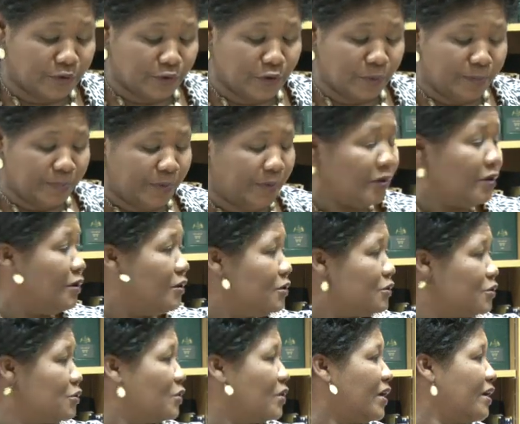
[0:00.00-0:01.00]
Group
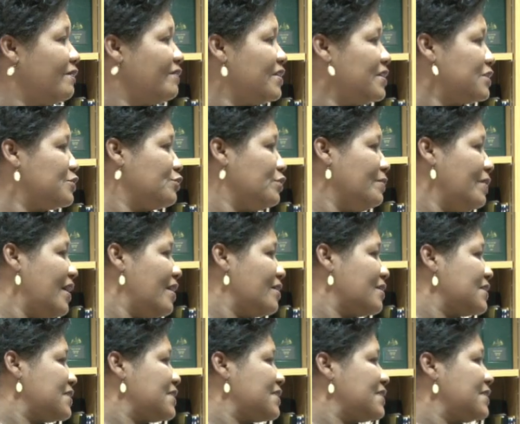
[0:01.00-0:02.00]
to give his
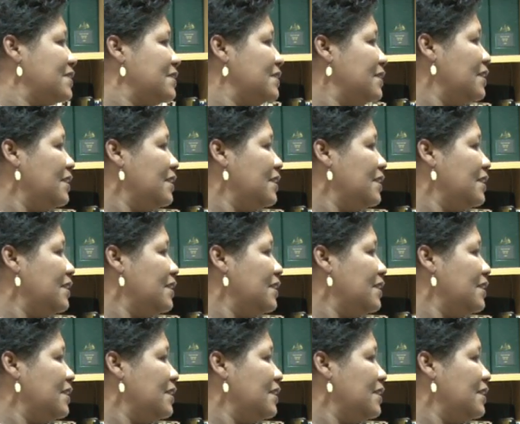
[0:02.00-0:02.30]
remarks.